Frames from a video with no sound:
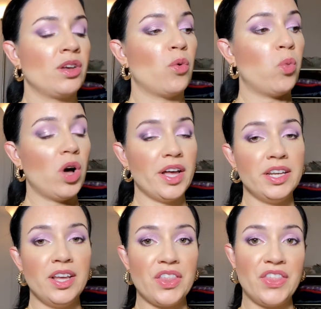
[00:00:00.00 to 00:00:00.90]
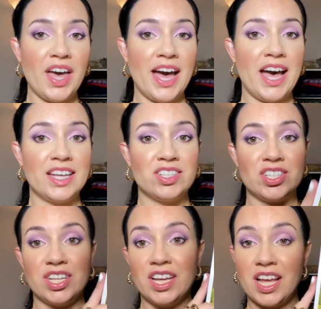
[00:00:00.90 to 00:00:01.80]
One that
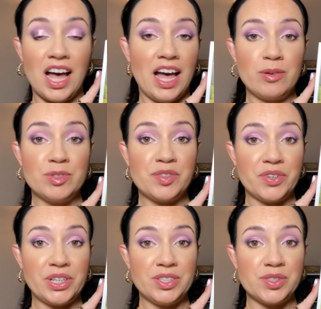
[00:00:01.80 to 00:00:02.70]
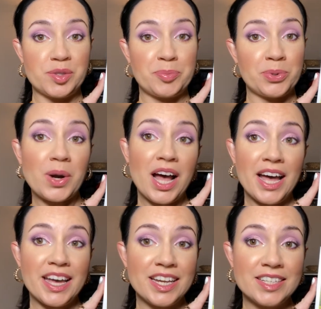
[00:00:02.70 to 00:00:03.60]
I was very
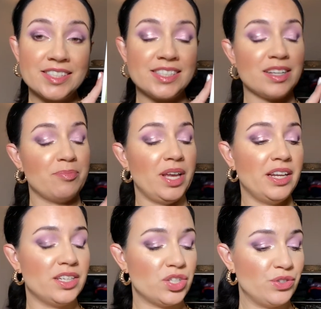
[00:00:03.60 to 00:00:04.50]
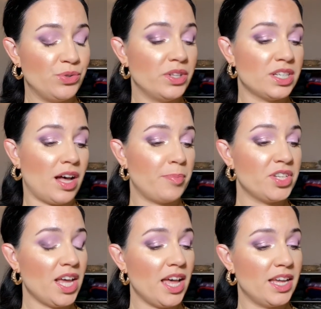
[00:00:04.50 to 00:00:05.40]
surprised made it to the top
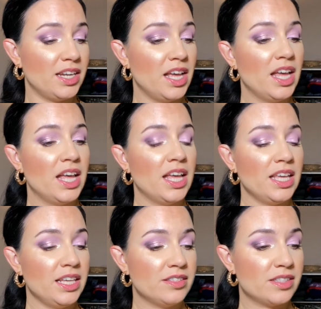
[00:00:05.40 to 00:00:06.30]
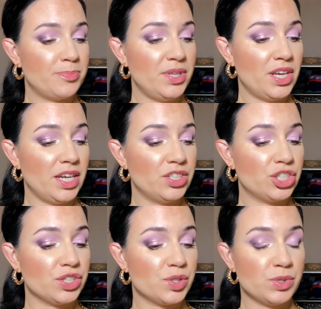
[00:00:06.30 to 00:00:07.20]
10 is the
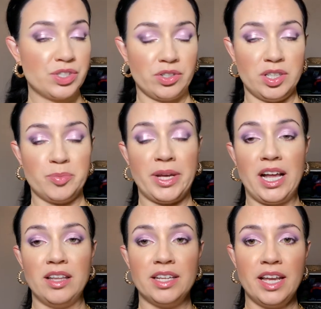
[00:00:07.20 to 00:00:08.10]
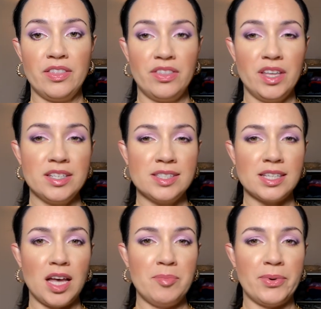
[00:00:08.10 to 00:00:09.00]
BH Switzerland palette. And this
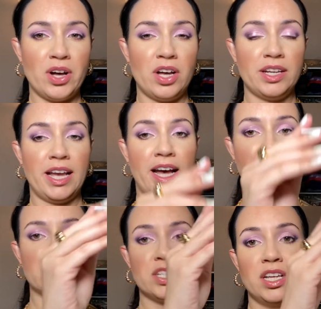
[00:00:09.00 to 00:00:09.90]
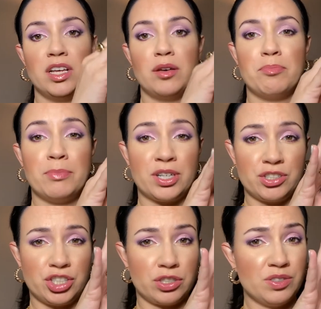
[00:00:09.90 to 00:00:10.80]
I bought at
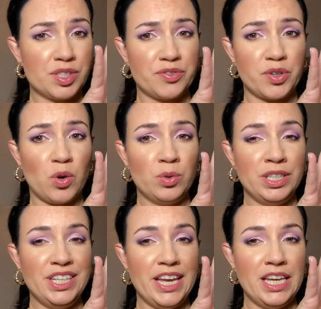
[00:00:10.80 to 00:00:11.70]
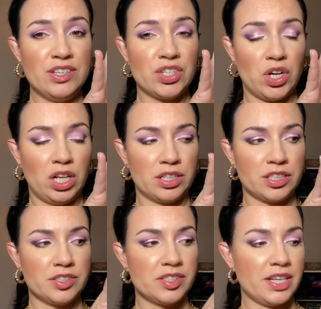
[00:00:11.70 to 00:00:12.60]
Marshall's for only
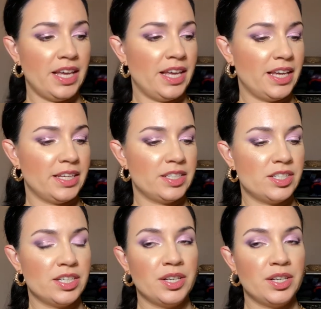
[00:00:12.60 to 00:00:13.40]
$8 and